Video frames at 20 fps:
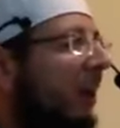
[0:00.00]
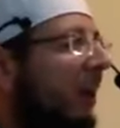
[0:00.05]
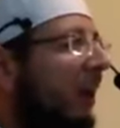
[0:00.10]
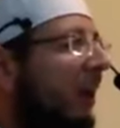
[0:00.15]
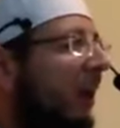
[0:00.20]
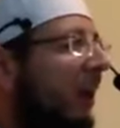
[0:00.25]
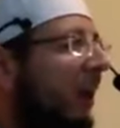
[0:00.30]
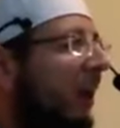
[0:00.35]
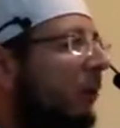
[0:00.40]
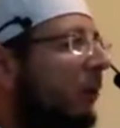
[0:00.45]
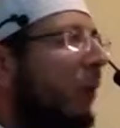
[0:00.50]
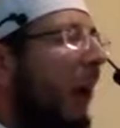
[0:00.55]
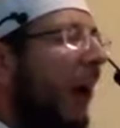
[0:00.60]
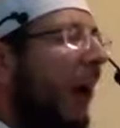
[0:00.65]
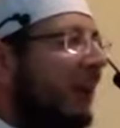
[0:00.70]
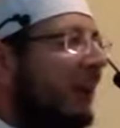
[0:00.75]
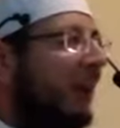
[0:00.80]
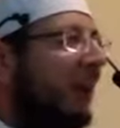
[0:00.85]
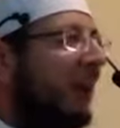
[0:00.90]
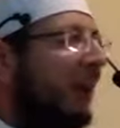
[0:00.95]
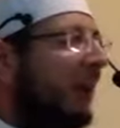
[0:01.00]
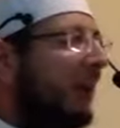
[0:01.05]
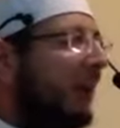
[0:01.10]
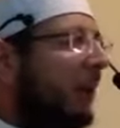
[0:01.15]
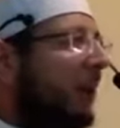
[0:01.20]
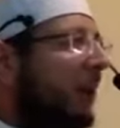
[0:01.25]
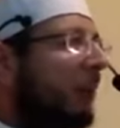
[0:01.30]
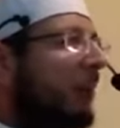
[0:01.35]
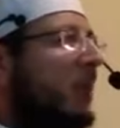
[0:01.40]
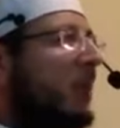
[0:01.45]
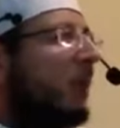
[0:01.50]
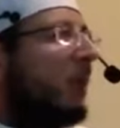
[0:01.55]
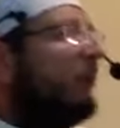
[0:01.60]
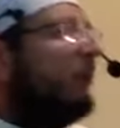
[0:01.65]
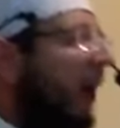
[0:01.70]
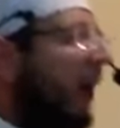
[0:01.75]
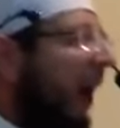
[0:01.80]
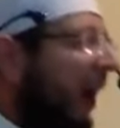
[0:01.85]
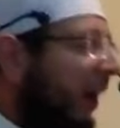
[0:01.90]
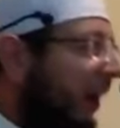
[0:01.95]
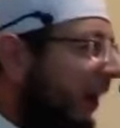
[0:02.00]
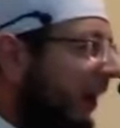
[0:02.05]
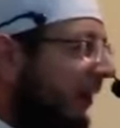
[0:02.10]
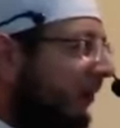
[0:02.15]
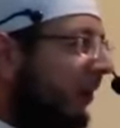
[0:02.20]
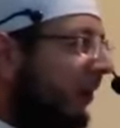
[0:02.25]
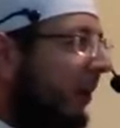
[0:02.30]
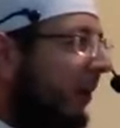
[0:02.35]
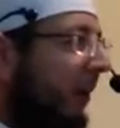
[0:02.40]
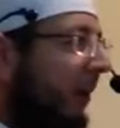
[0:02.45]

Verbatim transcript: Al-Ra'd the rest of my life.